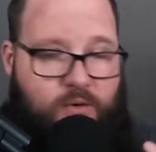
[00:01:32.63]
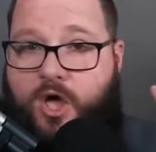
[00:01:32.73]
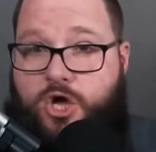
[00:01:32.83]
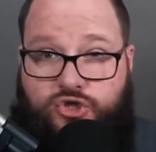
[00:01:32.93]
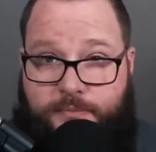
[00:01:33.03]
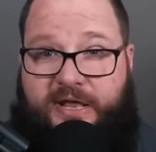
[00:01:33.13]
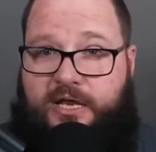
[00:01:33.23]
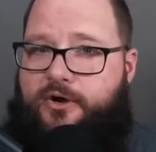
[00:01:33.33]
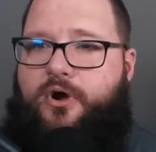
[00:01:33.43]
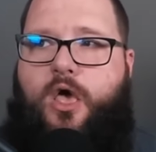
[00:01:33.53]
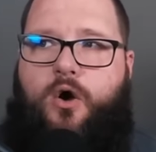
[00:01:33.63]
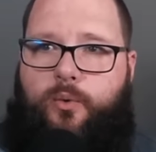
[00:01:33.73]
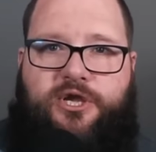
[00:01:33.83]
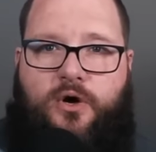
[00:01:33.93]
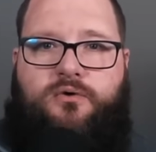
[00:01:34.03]
Now, to be clear,
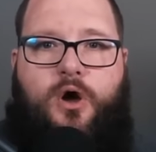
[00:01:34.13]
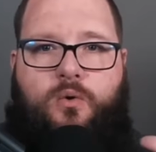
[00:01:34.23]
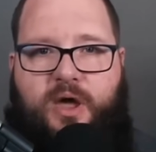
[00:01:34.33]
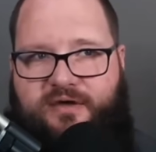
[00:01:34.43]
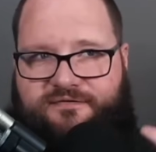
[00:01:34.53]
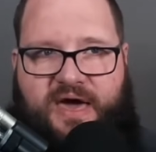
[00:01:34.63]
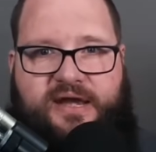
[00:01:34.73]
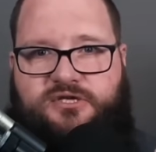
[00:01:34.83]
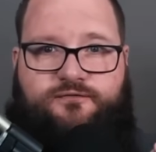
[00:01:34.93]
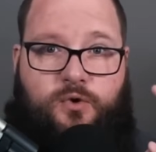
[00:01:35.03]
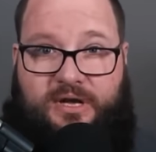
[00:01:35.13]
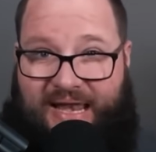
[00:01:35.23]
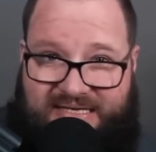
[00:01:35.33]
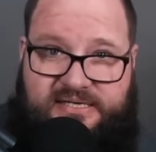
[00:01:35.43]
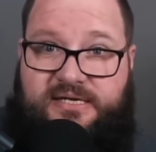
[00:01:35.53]
we don't know if that is for
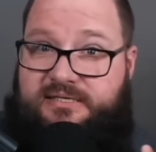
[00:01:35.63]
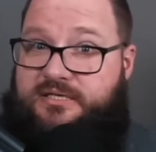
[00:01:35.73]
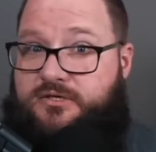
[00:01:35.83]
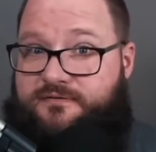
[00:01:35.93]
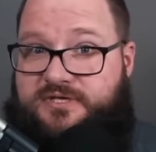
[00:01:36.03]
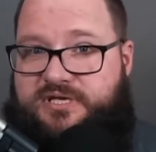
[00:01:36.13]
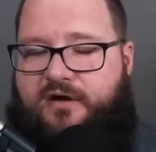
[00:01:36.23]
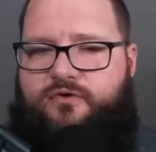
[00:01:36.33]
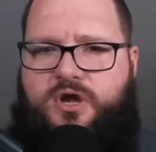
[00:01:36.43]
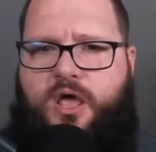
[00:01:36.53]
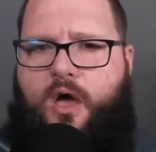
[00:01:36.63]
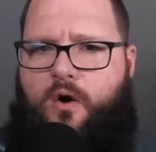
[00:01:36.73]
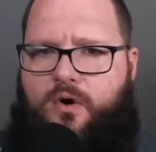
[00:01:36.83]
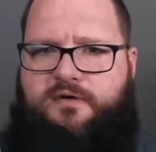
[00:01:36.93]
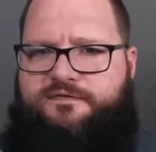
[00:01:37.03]
Classic, Season of Discovery,
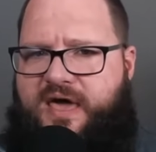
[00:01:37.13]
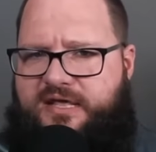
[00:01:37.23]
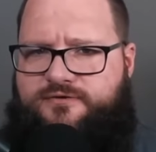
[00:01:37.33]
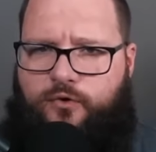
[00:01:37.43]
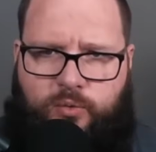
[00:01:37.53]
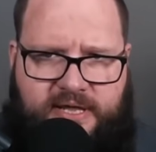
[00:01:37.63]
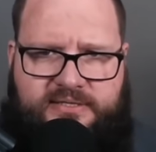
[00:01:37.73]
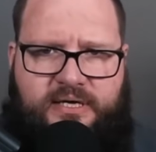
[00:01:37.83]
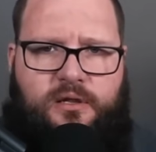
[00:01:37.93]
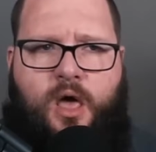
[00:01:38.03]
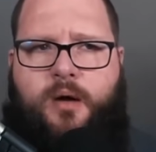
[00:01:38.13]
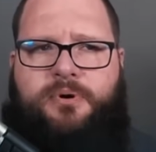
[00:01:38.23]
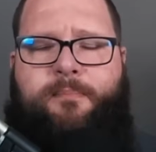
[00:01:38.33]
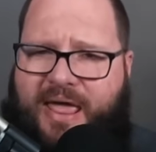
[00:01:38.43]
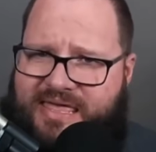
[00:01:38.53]
or if that is for retail,
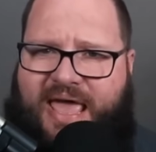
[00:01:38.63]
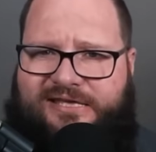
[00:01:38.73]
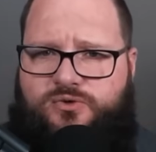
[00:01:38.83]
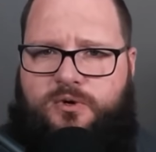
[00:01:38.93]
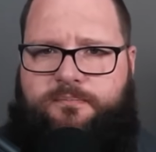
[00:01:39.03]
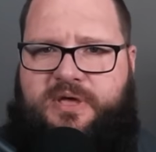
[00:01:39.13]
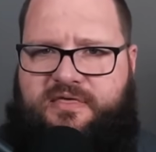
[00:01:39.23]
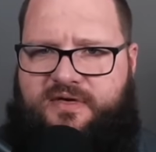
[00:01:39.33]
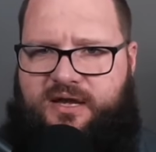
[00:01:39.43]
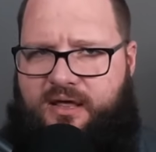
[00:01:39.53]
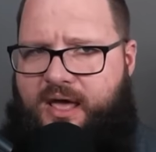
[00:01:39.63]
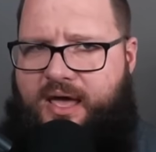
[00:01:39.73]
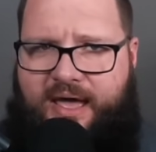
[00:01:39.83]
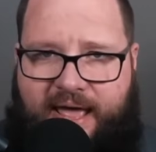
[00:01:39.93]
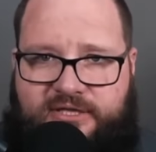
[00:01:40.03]
but my guess would be
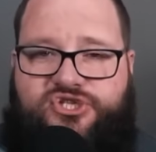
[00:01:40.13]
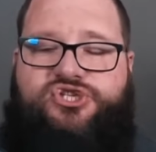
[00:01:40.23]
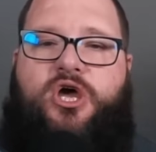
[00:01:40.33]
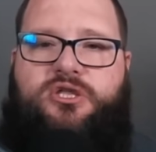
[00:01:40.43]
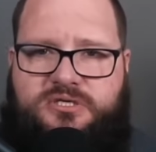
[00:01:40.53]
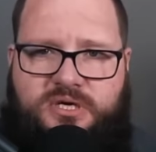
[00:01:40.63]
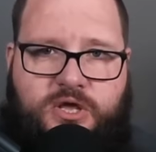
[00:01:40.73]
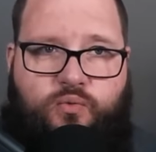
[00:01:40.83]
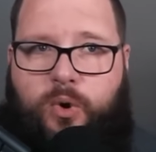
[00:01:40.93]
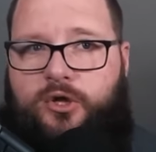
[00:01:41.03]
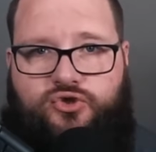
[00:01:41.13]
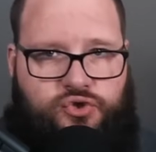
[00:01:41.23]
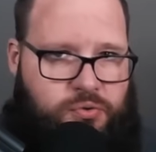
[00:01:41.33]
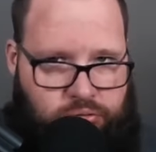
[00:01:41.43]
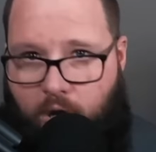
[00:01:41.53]
that it certainly will
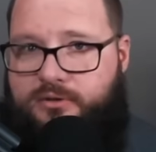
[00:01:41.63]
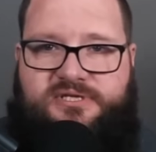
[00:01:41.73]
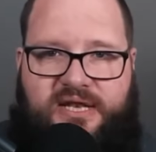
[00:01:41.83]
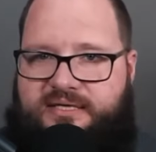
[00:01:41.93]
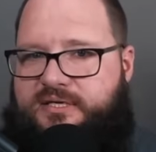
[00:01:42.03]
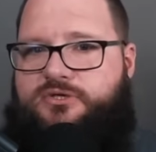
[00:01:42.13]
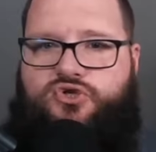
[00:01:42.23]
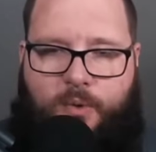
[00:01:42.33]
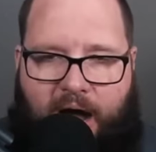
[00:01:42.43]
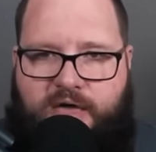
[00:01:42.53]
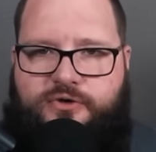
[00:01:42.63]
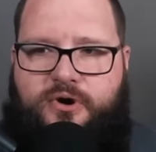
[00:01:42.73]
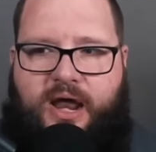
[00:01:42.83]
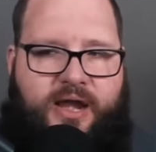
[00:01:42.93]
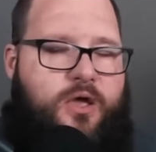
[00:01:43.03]
translate into
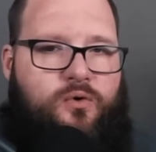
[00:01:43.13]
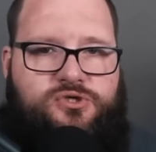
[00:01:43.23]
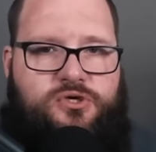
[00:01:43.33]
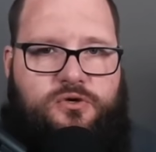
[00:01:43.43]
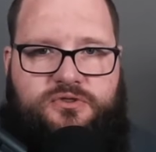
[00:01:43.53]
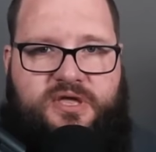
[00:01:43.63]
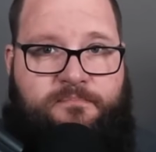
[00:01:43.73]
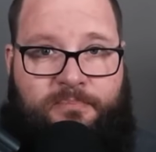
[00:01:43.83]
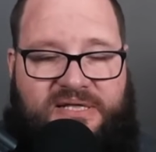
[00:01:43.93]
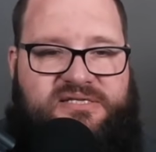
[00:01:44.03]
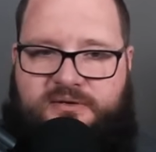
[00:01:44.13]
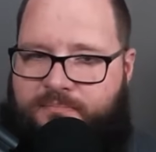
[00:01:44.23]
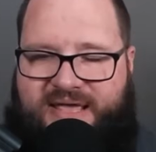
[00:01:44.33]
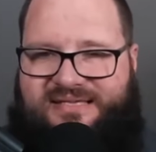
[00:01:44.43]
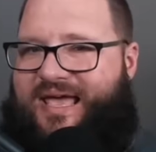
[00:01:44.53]
either, and I also don't think Blizzard
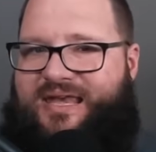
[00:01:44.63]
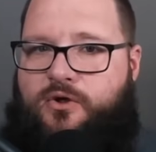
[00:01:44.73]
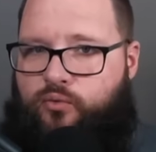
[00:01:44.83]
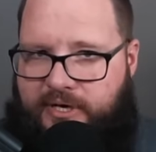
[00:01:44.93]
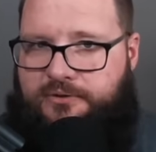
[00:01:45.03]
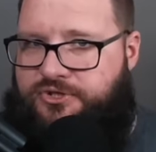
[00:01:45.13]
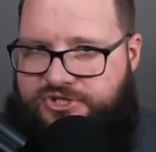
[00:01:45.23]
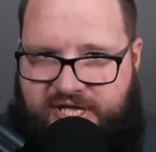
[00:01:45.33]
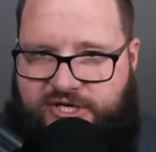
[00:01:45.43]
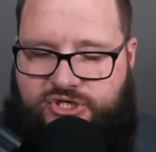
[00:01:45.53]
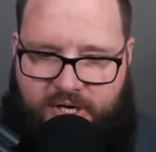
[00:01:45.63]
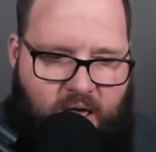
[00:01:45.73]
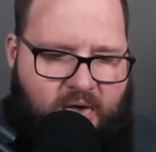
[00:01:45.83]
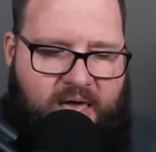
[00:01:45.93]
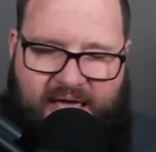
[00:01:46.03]
makes any real distinction.
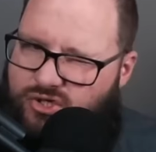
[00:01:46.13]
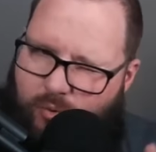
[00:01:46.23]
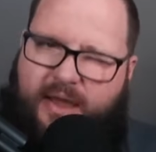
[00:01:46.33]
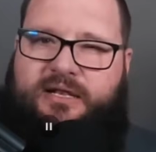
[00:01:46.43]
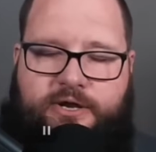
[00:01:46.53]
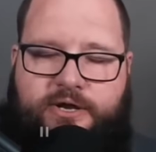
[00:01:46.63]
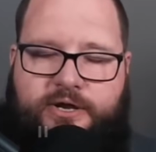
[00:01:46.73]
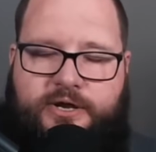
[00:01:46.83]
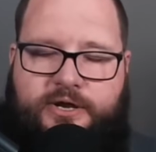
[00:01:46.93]
It's quite clear.